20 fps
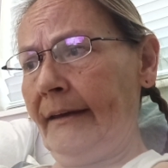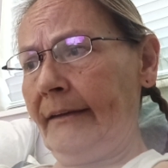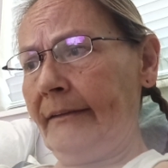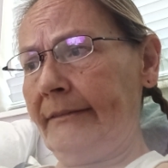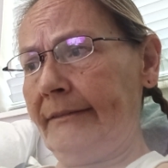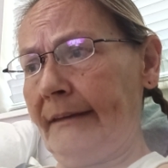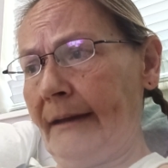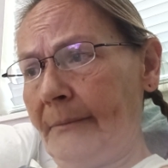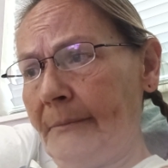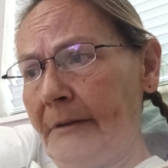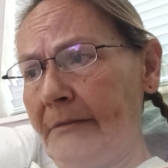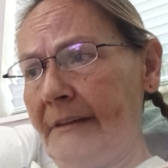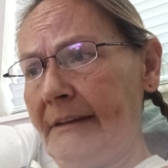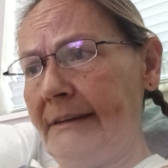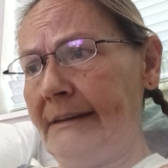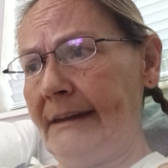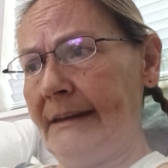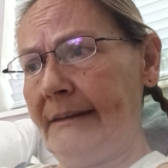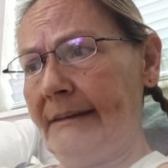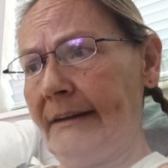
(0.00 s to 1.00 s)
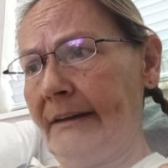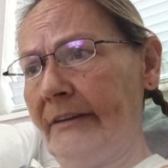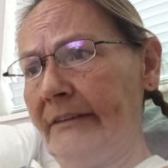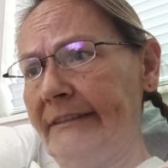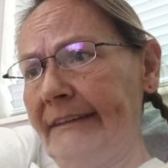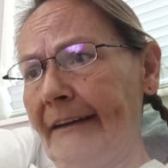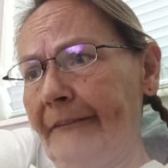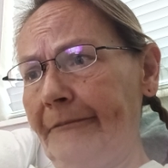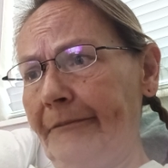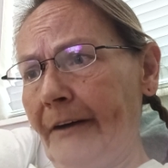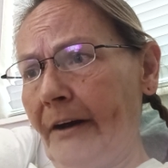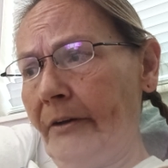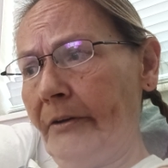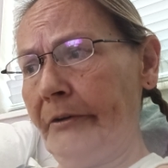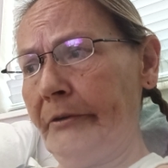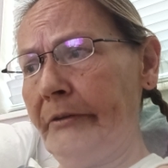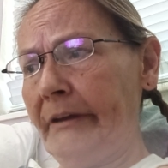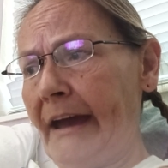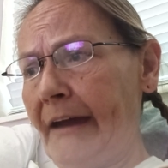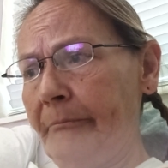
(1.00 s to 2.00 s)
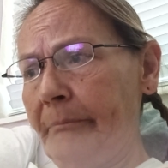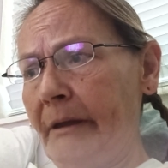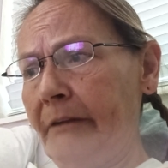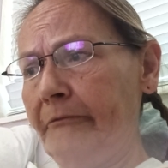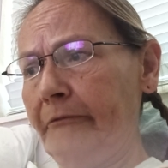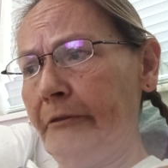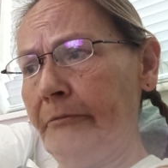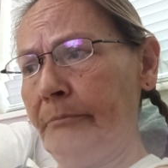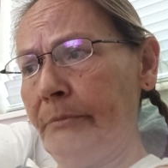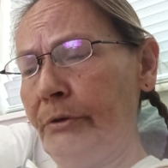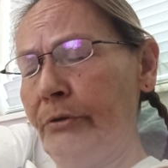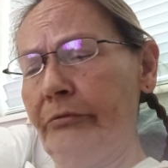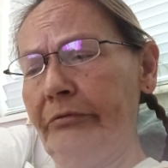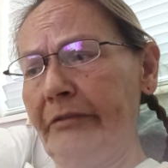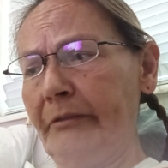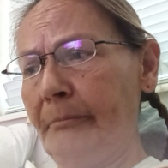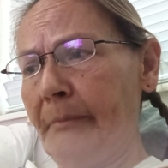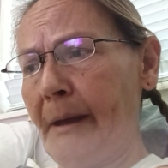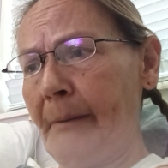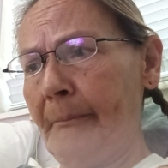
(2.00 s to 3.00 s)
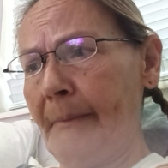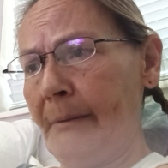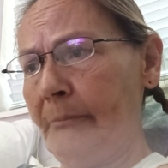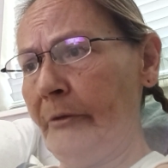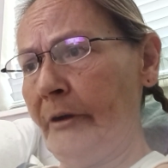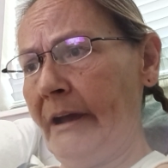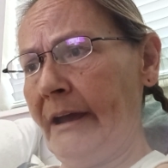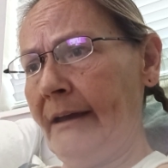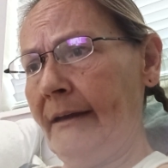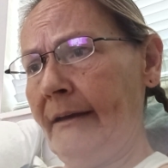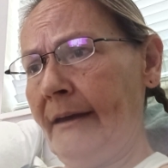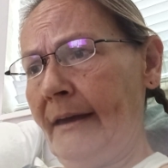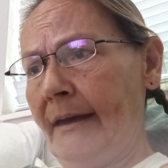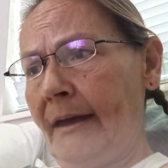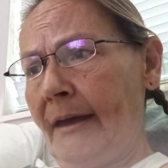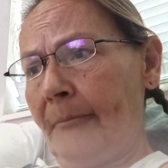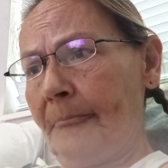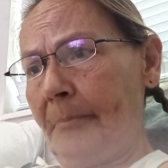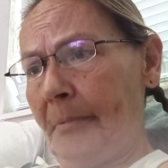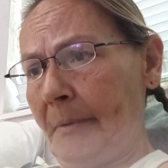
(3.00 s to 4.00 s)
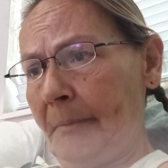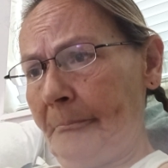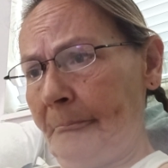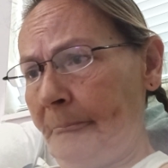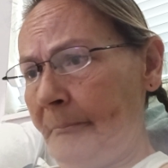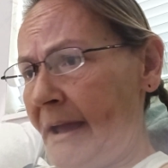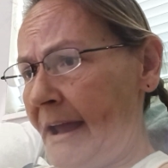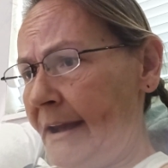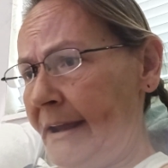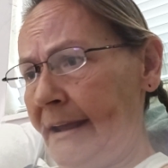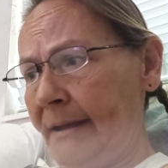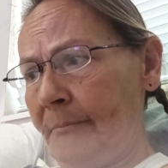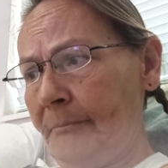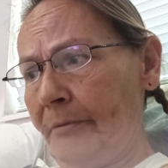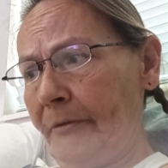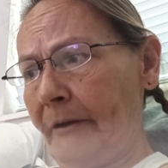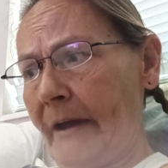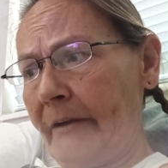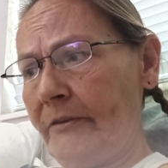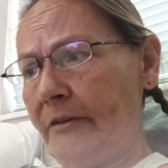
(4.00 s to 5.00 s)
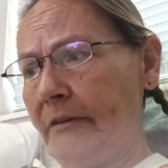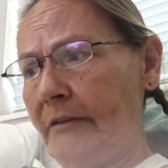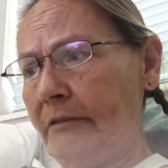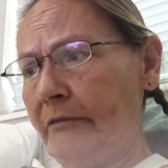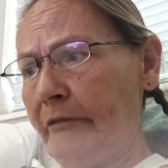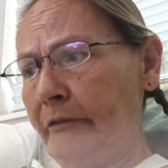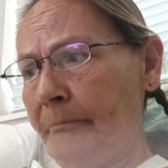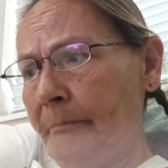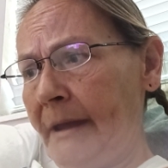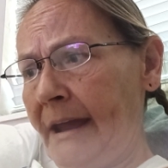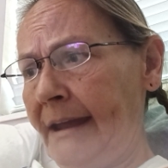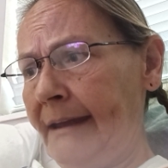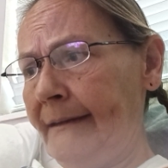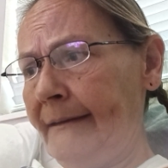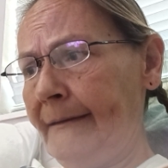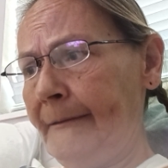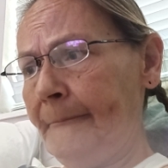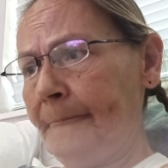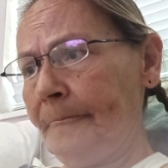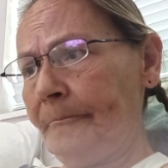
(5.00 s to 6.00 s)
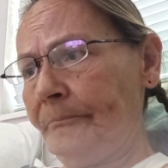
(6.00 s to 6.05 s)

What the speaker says: Some of the details that followed have been removed from my memory, but many impressions remain.